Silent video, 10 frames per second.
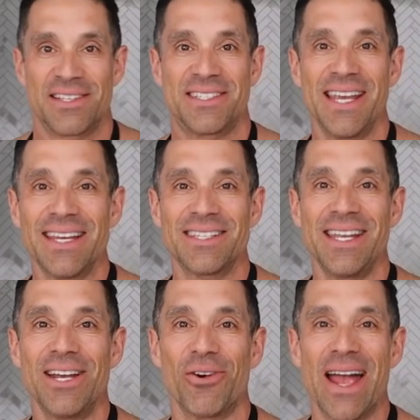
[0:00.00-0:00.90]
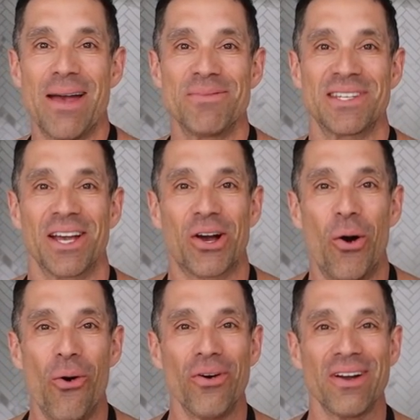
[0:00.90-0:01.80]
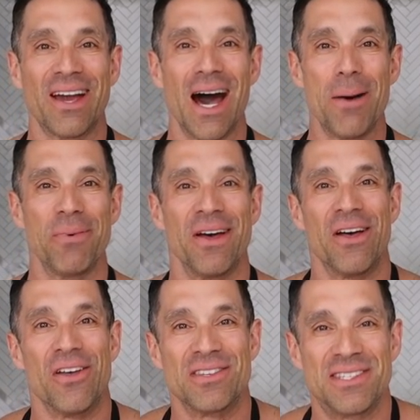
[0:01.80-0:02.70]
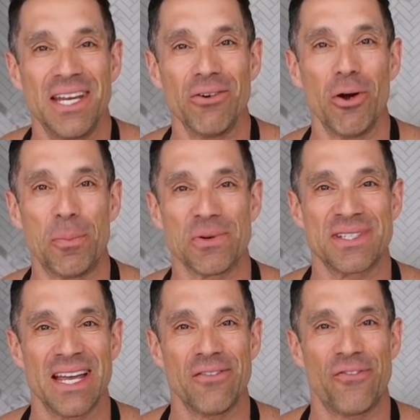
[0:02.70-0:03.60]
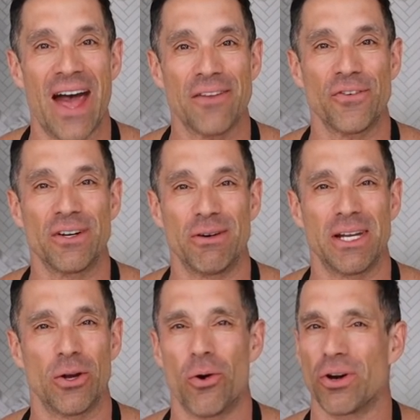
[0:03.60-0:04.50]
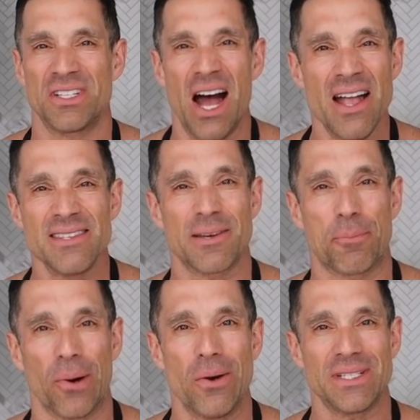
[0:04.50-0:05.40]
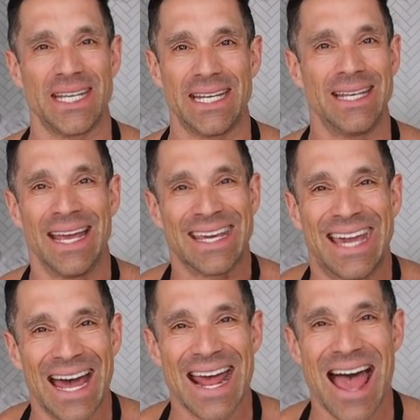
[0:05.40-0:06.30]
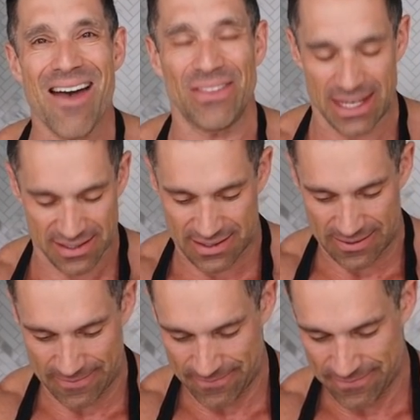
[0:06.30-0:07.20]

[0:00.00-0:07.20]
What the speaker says: 60 grams quarter cup 0% fat-free Greek yogurt. Tons of protein. Gotta have this.